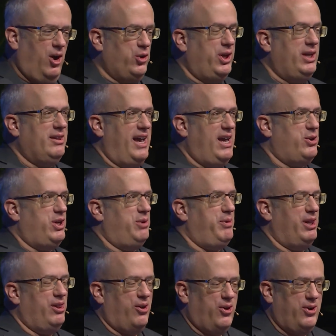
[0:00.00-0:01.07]
Only later did
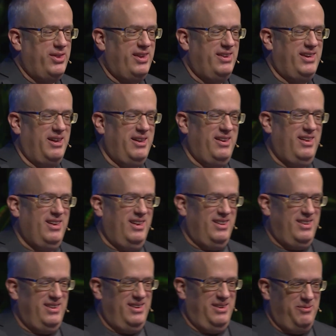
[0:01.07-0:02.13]
we learn that
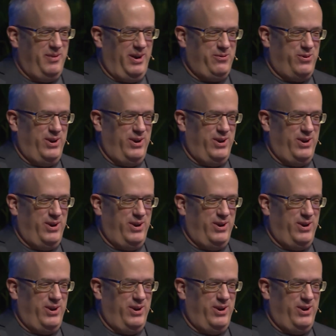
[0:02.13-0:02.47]
my